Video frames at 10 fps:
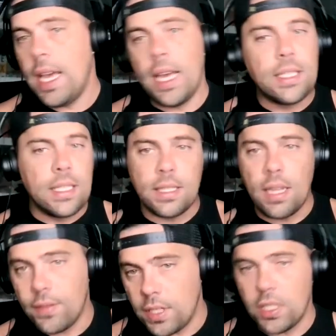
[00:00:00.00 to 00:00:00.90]
It's the
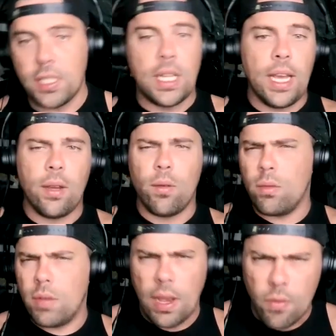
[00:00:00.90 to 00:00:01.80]
stuff that's just like,
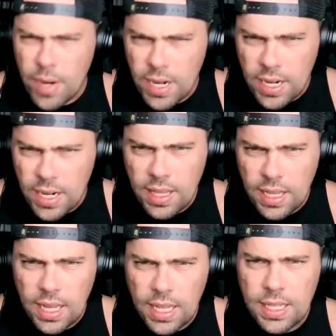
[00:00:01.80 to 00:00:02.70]
everybody doesn't
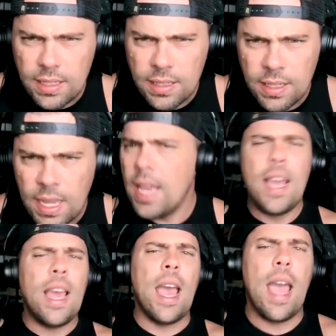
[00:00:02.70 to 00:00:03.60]
think like this.
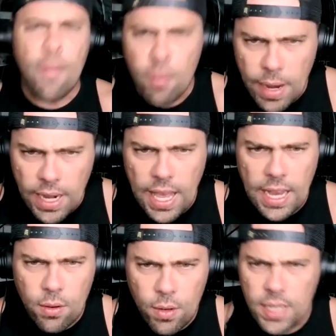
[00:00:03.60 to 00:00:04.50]
Everybody
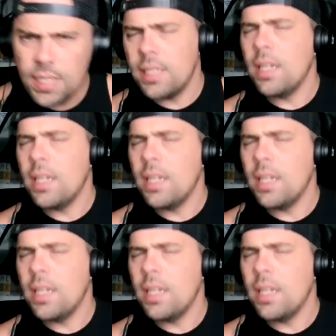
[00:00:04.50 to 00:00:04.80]
can't do this.